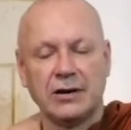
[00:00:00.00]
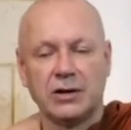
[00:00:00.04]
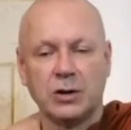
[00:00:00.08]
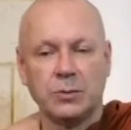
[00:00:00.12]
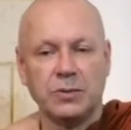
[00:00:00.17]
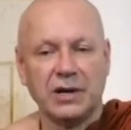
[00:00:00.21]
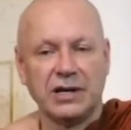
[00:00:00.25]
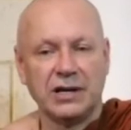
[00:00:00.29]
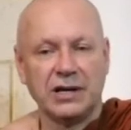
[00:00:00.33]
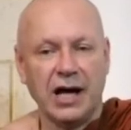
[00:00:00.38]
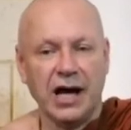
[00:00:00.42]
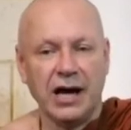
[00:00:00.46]

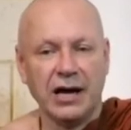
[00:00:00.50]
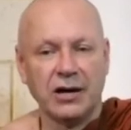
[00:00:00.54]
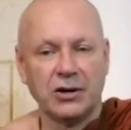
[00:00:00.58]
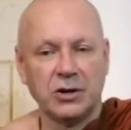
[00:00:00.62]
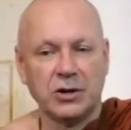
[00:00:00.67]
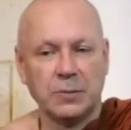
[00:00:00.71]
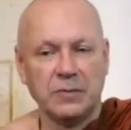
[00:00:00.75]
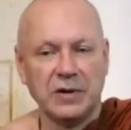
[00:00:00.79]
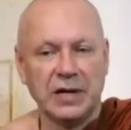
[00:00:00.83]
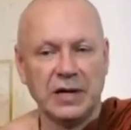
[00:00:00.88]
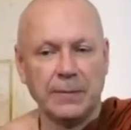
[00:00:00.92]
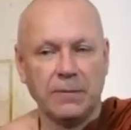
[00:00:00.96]
be kind to
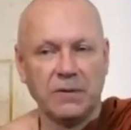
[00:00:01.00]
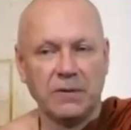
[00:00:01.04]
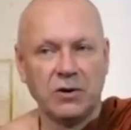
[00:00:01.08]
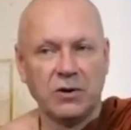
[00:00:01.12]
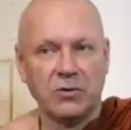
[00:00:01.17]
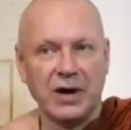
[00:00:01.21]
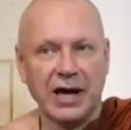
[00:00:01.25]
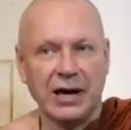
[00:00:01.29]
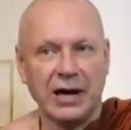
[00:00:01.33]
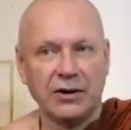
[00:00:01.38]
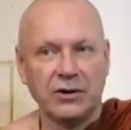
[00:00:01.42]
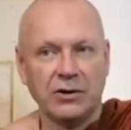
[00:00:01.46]
people
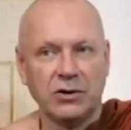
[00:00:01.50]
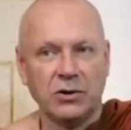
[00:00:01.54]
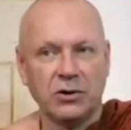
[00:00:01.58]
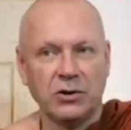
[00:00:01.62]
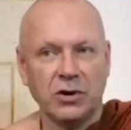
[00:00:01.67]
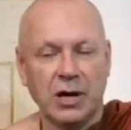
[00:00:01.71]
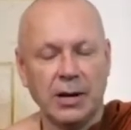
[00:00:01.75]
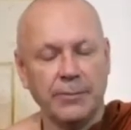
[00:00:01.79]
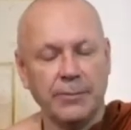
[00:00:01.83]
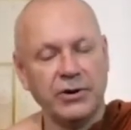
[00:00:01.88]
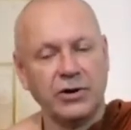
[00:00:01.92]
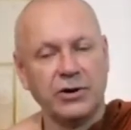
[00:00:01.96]
around you
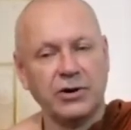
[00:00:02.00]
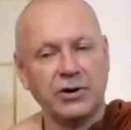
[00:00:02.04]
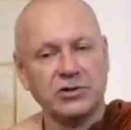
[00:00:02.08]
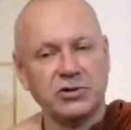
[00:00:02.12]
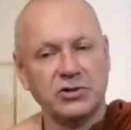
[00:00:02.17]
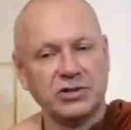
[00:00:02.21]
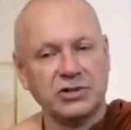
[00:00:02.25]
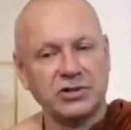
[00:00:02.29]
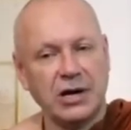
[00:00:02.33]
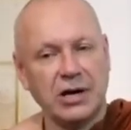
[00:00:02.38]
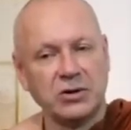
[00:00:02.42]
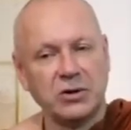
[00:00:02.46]
because you
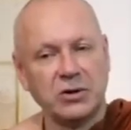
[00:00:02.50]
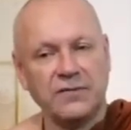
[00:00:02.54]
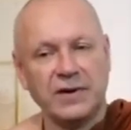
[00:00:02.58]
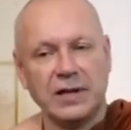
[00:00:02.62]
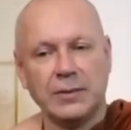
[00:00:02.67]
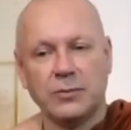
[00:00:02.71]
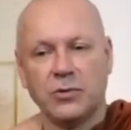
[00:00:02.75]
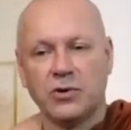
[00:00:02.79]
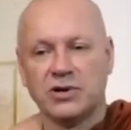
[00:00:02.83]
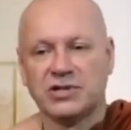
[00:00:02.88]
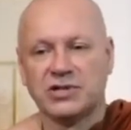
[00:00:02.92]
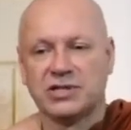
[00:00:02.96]
start to feel
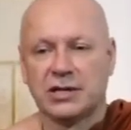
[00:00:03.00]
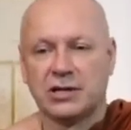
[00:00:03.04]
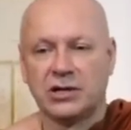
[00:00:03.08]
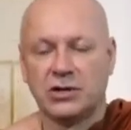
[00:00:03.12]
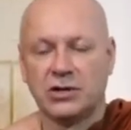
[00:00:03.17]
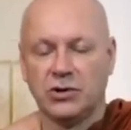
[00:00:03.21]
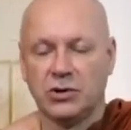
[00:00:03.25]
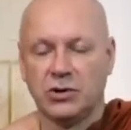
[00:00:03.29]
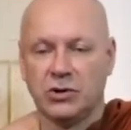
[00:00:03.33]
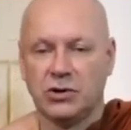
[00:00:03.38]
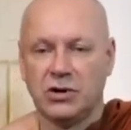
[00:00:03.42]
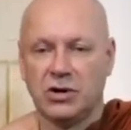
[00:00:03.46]
more
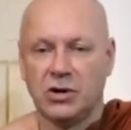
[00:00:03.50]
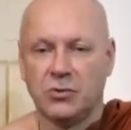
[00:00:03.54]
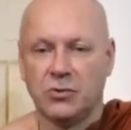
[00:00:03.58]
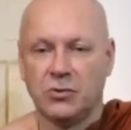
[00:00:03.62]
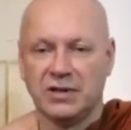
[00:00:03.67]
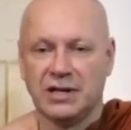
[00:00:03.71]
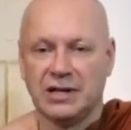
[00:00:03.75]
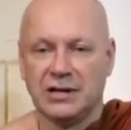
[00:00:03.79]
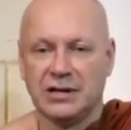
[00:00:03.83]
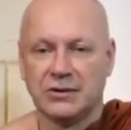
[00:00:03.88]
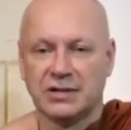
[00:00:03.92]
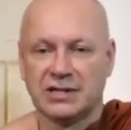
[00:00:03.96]
secure
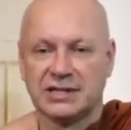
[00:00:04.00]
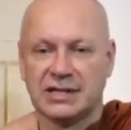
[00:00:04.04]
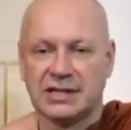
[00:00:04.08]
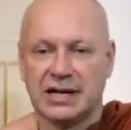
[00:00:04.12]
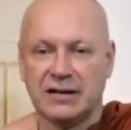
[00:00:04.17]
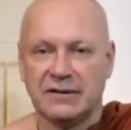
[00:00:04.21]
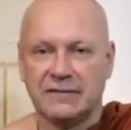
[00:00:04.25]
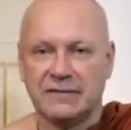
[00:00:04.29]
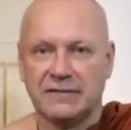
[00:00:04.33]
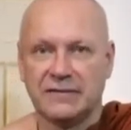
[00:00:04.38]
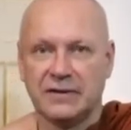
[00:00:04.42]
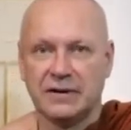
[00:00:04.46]
within
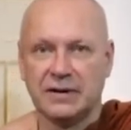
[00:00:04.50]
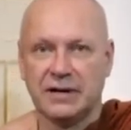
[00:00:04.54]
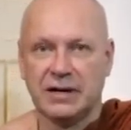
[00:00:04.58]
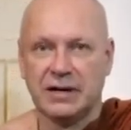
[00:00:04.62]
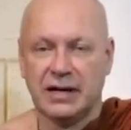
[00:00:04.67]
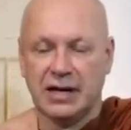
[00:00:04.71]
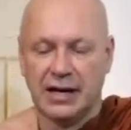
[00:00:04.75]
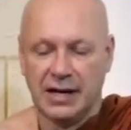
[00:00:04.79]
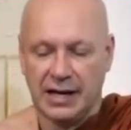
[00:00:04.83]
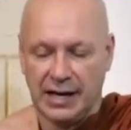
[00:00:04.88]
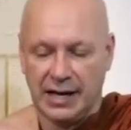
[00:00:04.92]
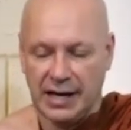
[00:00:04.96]
yourself.
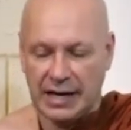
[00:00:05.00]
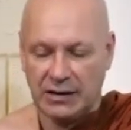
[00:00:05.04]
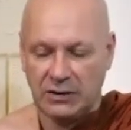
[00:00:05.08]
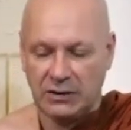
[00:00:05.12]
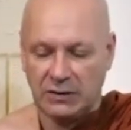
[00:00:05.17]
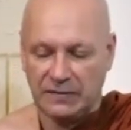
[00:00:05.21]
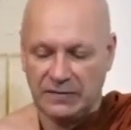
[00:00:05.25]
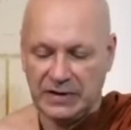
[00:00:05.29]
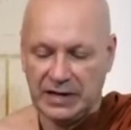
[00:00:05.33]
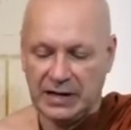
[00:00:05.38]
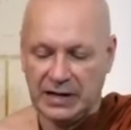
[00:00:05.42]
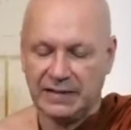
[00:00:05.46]
And you
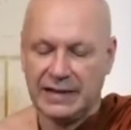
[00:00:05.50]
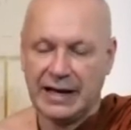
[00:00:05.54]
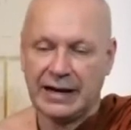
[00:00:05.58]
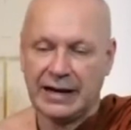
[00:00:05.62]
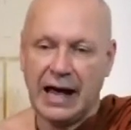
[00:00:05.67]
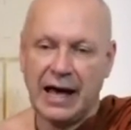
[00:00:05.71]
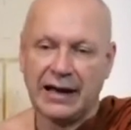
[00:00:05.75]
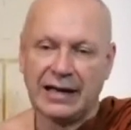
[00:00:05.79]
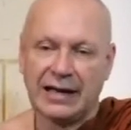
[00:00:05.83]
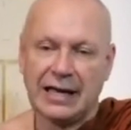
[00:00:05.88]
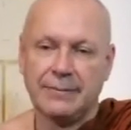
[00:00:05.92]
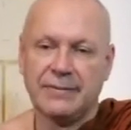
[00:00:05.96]
feel that
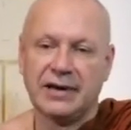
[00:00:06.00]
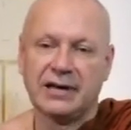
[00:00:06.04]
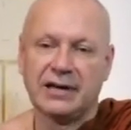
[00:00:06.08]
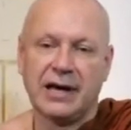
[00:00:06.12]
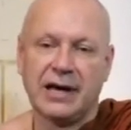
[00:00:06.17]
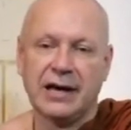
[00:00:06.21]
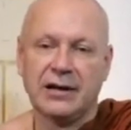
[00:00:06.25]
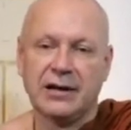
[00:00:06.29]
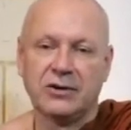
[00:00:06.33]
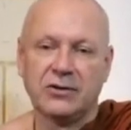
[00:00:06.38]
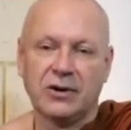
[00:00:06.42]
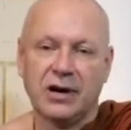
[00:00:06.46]
I can be
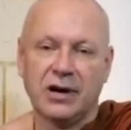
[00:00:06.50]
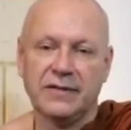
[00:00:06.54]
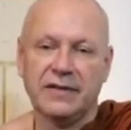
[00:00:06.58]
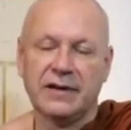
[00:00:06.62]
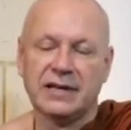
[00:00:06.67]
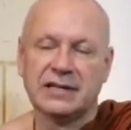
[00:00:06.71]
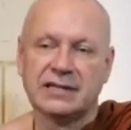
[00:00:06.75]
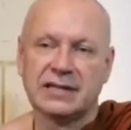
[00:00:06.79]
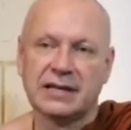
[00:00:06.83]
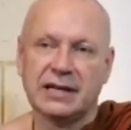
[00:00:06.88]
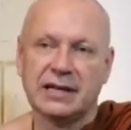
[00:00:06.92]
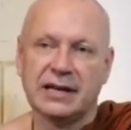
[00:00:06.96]
kind to
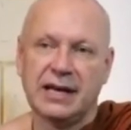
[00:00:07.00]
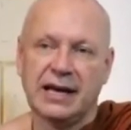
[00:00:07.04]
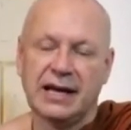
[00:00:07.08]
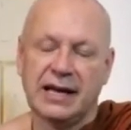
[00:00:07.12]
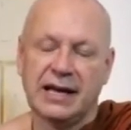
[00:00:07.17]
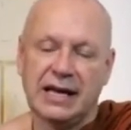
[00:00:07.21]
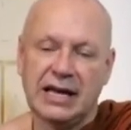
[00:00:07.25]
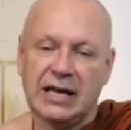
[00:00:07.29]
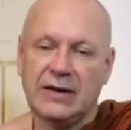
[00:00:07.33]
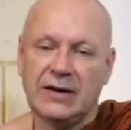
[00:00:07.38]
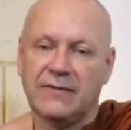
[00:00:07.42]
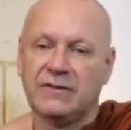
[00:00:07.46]
others,
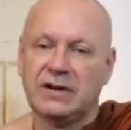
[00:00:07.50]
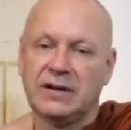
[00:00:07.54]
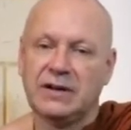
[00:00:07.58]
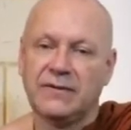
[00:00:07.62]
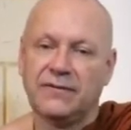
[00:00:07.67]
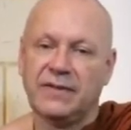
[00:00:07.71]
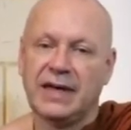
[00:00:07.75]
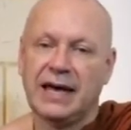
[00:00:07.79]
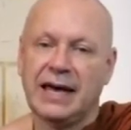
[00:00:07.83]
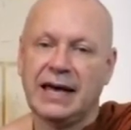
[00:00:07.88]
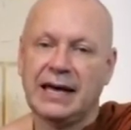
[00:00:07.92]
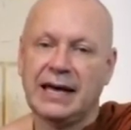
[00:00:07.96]
even
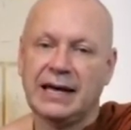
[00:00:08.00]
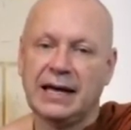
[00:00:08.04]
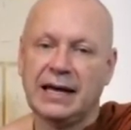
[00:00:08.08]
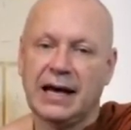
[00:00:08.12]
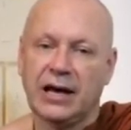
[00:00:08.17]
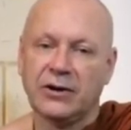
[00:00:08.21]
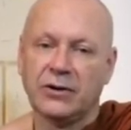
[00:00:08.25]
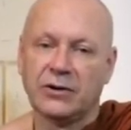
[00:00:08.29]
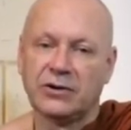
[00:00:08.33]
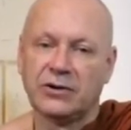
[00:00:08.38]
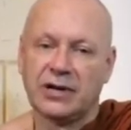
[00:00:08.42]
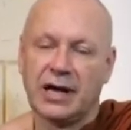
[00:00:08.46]
if they
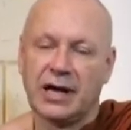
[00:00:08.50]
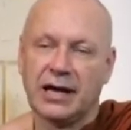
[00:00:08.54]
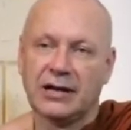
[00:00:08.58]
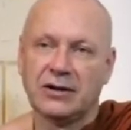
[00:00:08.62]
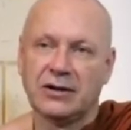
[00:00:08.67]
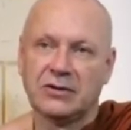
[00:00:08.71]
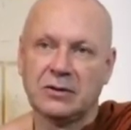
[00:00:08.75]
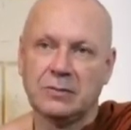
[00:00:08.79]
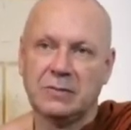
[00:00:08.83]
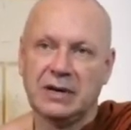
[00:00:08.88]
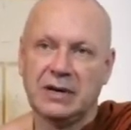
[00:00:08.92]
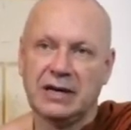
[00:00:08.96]
are not kind
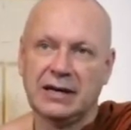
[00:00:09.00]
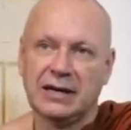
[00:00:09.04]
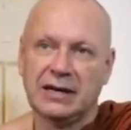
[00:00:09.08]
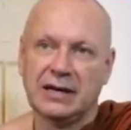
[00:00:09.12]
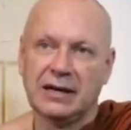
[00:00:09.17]
to me.